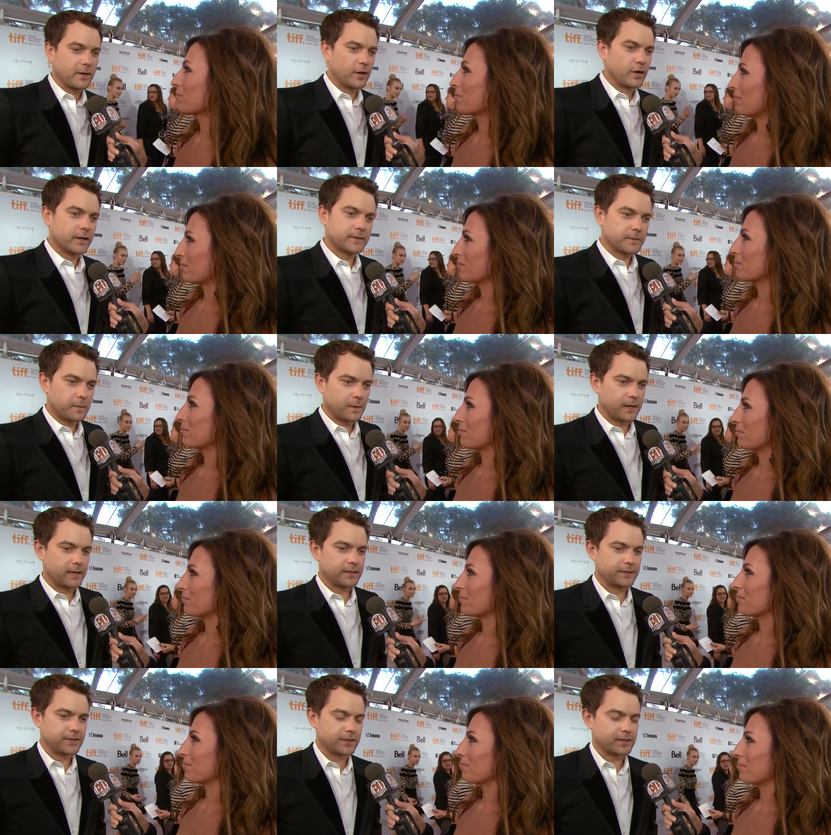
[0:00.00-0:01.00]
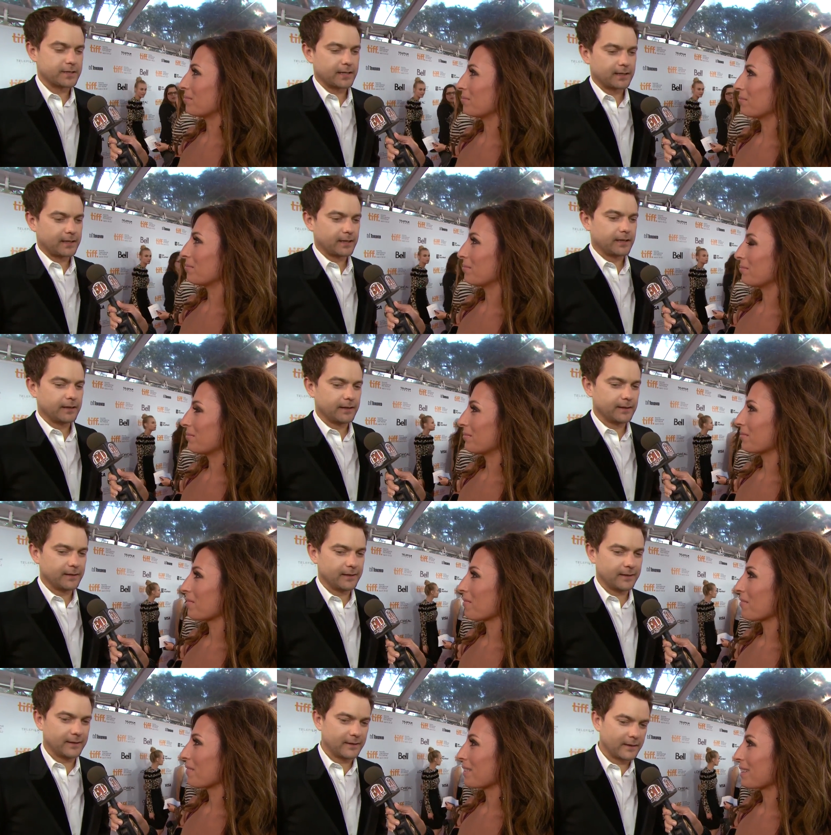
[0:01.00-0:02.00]
Speaker 1: hooked was just that the
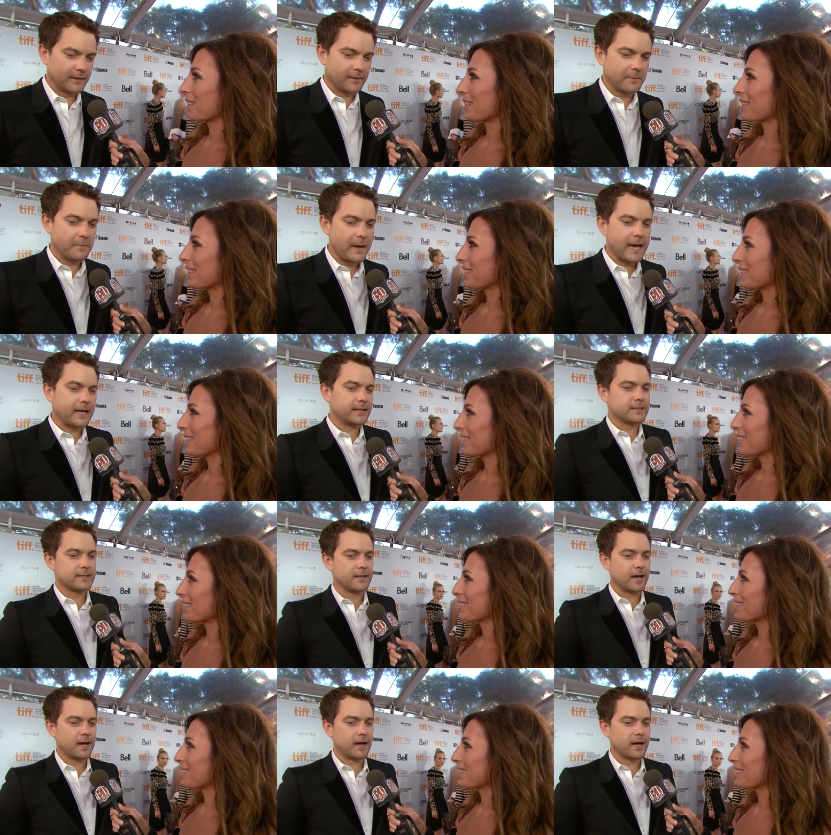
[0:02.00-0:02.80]
the man is